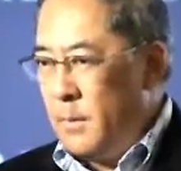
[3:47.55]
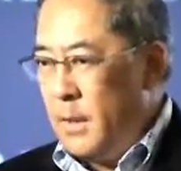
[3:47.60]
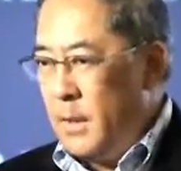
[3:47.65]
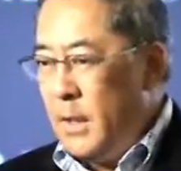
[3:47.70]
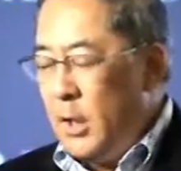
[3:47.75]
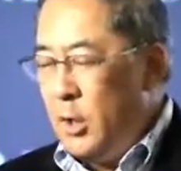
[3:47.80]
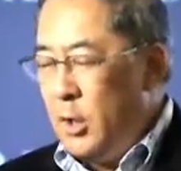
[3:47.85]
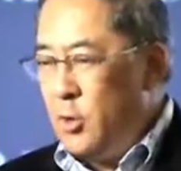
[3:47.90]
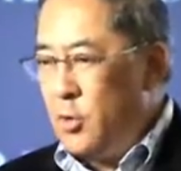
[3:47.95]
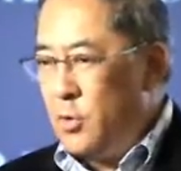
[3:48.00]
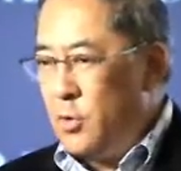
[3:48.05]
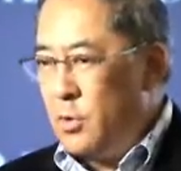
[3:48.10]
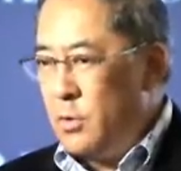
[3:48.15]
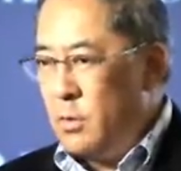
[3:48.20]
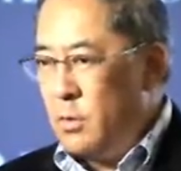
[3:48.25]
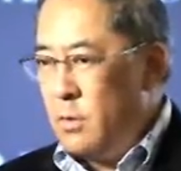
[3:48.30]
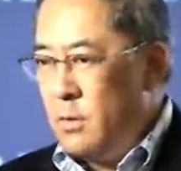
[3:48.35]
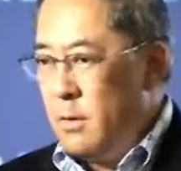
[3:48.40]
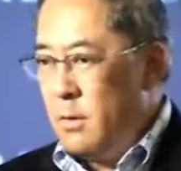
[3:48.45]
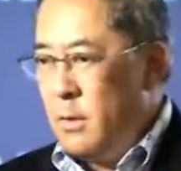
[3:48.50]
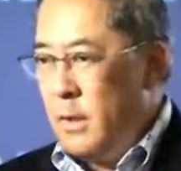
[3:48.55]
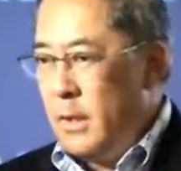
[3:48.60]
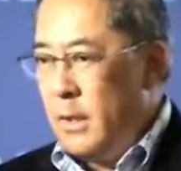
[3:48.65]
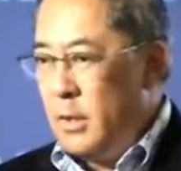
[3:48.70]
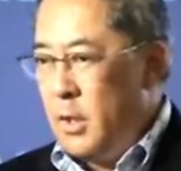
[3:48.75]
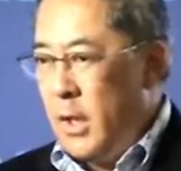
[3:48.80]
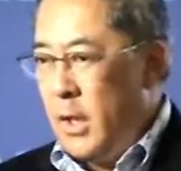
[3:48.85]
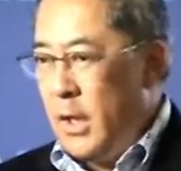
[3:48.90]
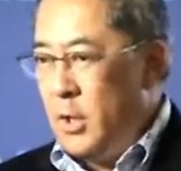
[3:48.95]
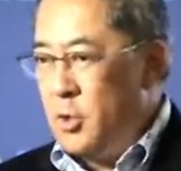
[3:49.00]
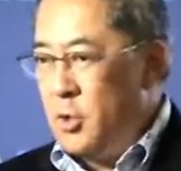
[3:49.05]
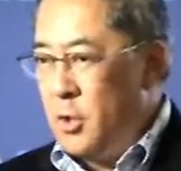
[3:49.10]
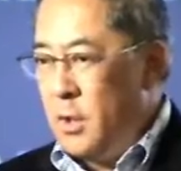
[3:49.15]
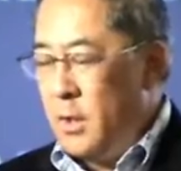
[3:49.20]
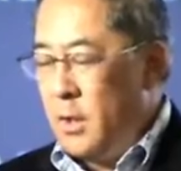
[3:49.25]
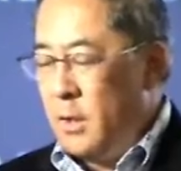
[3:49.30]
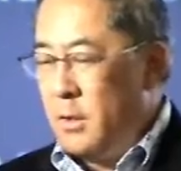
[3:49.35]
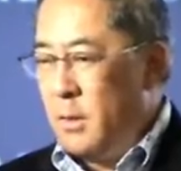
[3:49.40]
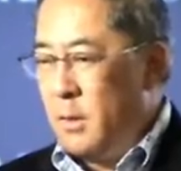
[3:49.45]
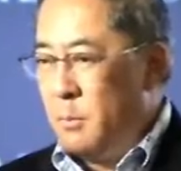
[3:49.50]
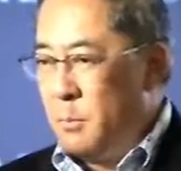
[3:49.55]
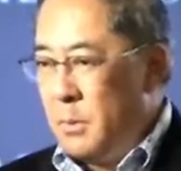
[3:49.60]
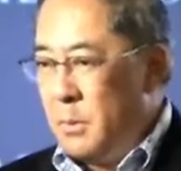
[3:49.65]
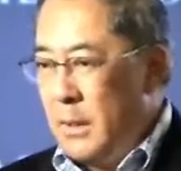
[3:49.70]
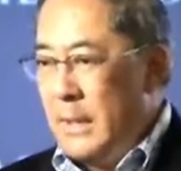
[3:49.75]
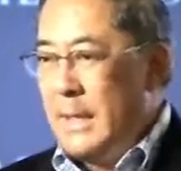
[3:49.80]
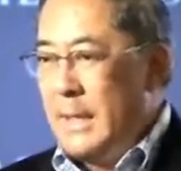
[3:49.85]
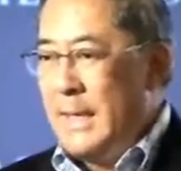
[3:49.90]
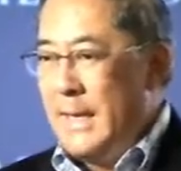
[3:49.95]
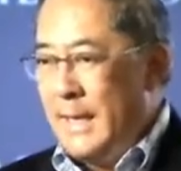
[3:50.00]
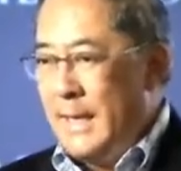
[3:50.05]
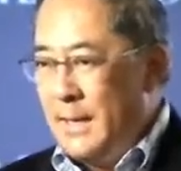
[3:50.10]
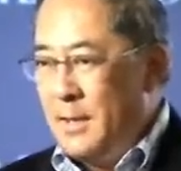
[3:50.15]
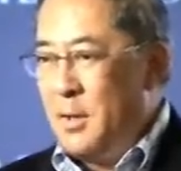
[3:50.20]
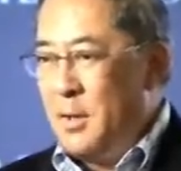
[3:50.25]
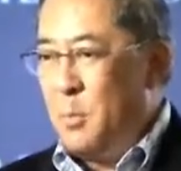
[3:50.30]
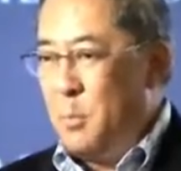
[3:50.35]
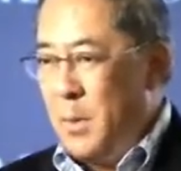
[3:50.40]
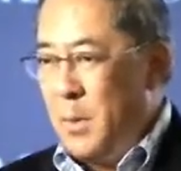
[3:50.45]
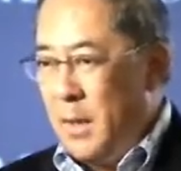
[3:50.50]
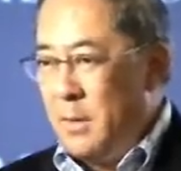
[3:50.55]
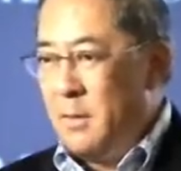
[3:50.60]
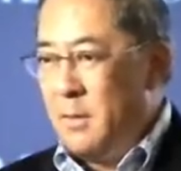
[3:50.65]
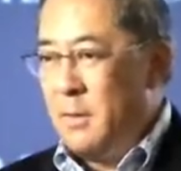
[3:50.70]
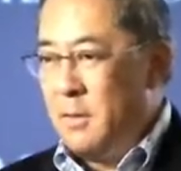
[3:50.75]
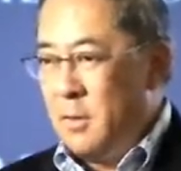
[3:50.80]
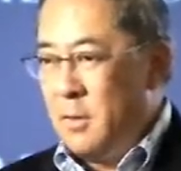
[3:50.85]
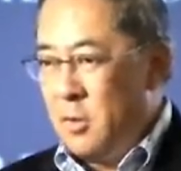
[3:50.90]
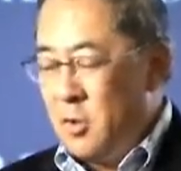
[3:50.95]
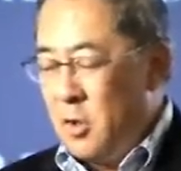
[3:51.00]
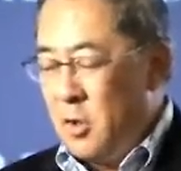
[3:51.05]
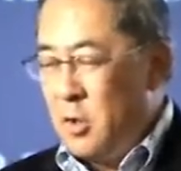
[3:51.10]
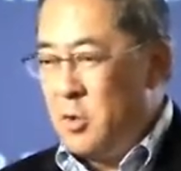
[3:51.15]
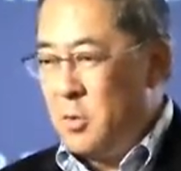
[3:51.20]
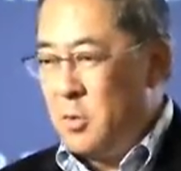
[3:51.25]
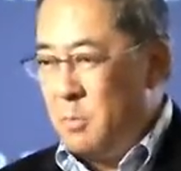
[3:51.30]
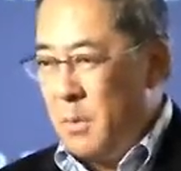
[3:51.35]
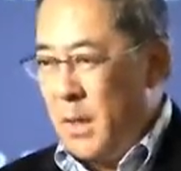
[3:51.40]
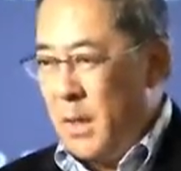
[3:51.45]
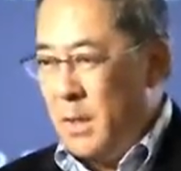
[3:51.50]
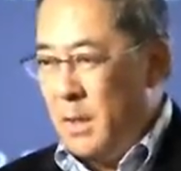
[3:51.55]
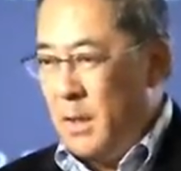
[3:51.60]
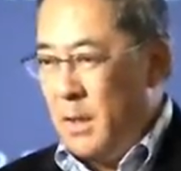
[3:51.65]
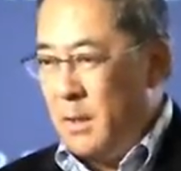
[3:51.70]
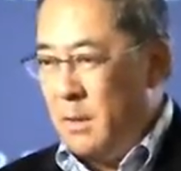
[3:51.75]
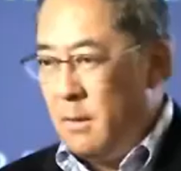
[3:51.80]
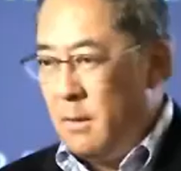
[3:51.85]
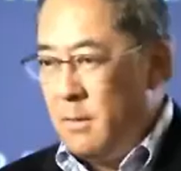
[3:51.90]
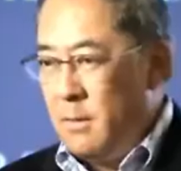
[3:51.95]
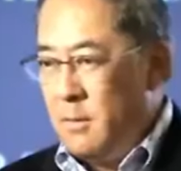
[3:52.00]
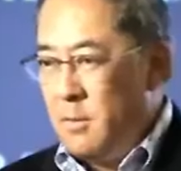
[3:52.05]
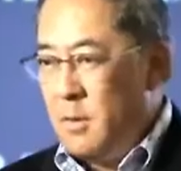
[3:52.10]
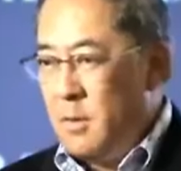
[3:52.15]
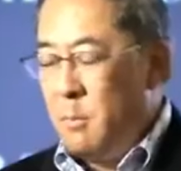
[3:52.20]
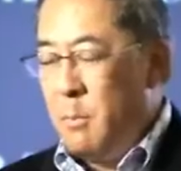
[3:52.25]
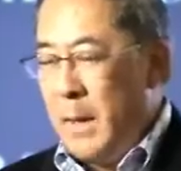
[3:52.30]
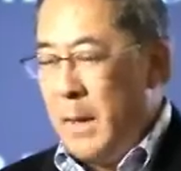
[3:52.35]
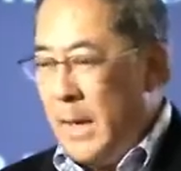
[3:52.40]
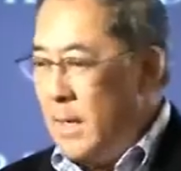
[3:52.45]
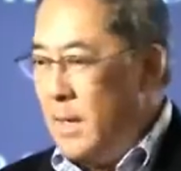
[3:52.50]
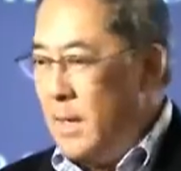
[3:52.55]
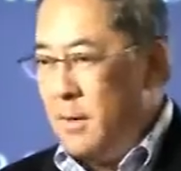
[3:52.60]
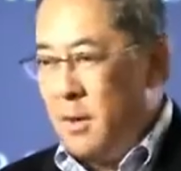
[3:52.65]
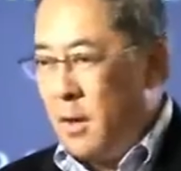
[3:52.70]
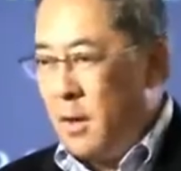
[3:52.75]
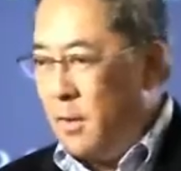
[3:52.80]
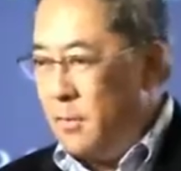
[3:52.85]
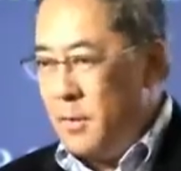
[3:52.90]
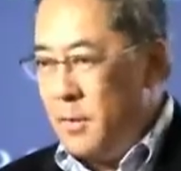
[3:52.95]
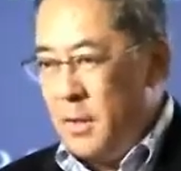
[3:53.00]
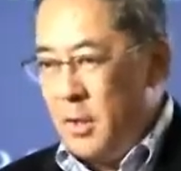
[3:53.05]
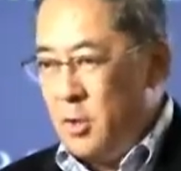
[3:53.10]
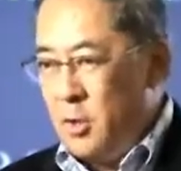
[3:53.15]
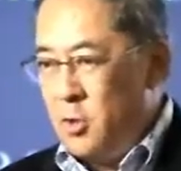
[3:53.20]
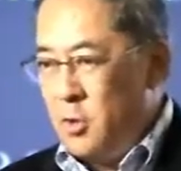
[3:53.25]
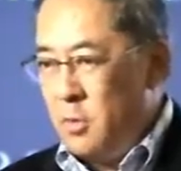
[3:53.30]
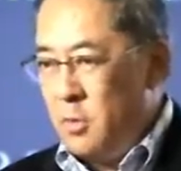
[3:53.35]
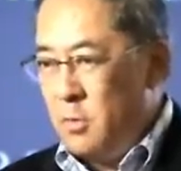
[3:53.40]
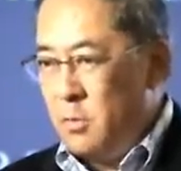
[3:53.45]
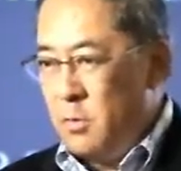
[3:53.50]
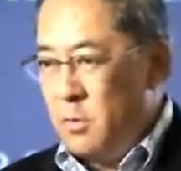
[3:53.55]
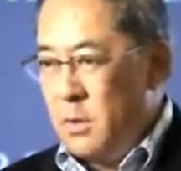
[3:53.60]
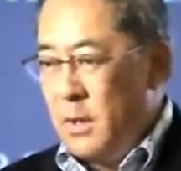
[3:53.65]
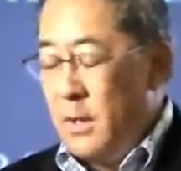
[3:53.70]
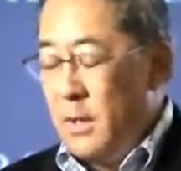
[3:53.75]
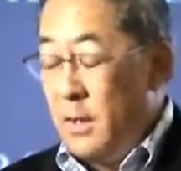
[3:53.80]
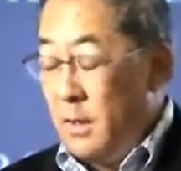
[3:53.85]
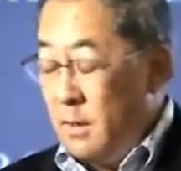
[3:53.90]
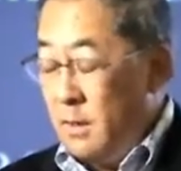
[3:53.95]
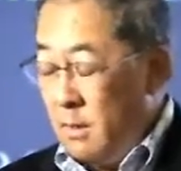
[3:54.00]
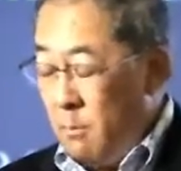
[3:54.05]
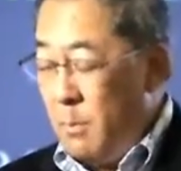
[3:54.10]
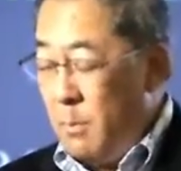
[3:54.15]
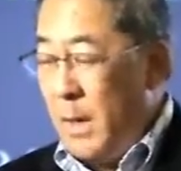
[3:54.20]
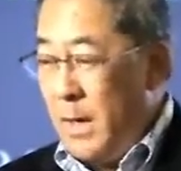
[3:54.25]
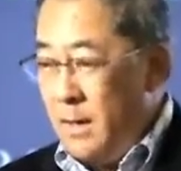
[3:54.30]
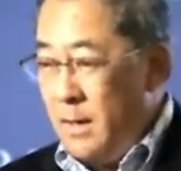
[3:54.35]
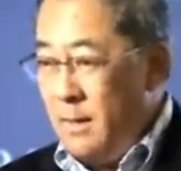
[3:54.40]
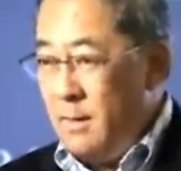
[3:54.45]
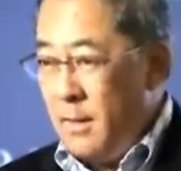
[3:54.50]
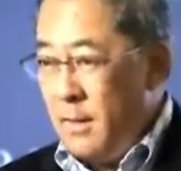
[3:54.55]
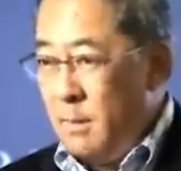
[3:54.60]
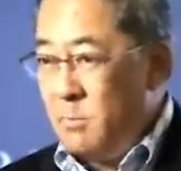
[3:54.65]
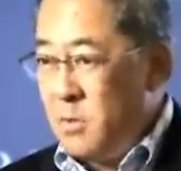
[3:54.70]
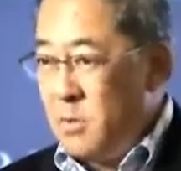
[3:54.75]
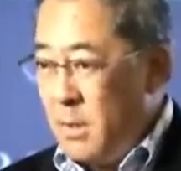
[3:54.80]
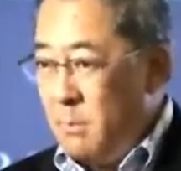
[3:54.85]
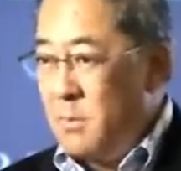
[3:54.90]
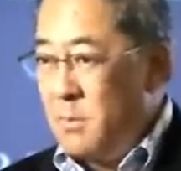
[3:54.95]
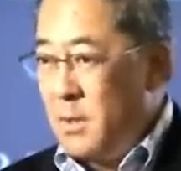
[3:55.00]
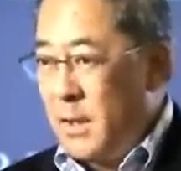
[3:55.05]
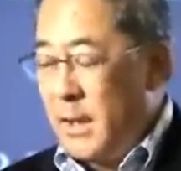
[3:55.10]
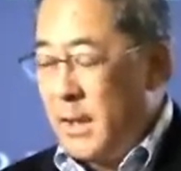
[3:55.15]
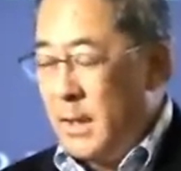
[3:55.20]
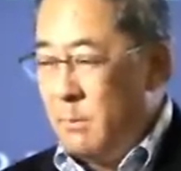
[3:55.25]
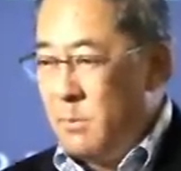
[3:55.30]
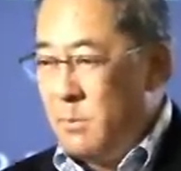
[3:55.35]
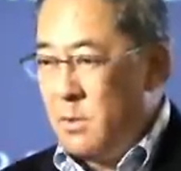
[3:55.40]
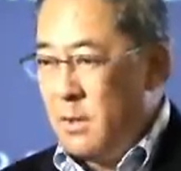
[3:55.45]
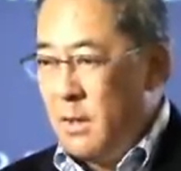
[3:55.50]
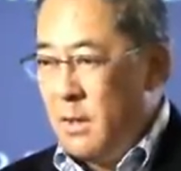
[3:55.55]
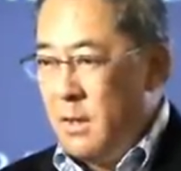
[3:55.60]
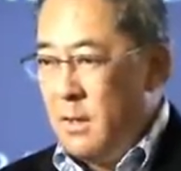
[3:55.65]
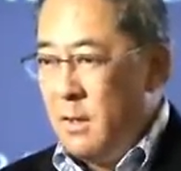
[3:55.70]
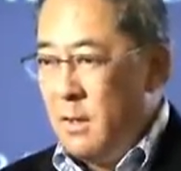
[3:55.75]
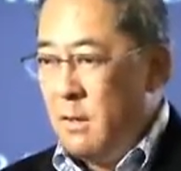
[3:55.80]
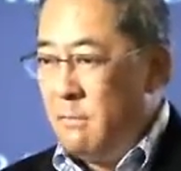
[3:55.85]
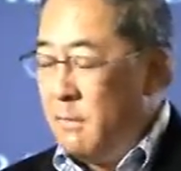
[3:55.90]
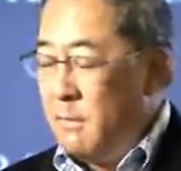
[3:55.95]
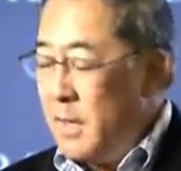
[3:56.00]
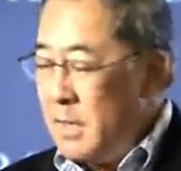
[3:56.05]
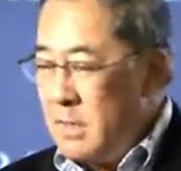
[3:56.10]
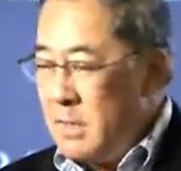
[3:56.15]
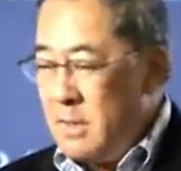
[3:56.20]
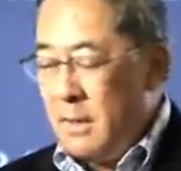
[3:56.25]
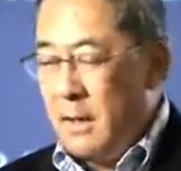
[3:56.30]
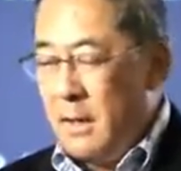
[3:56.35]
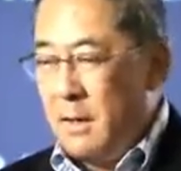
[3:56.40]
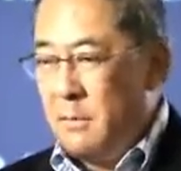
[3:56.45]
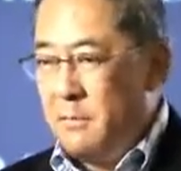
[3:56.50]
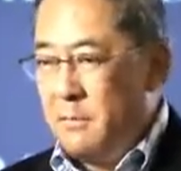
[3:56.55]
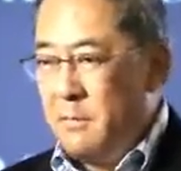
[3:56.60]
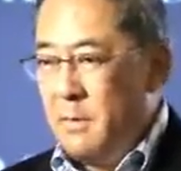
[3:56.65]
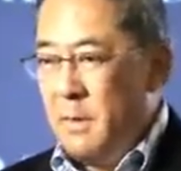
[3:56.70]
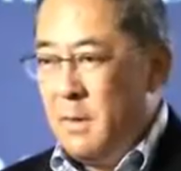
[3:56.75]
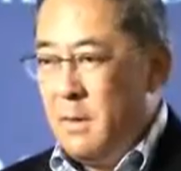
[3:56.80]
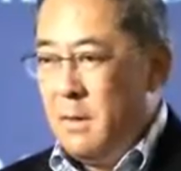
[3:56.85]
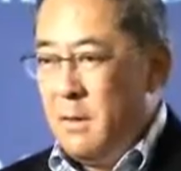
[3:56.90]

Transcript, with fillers: each engaging in completely independent decision making debating all the issues and debating them sometimes in a very tough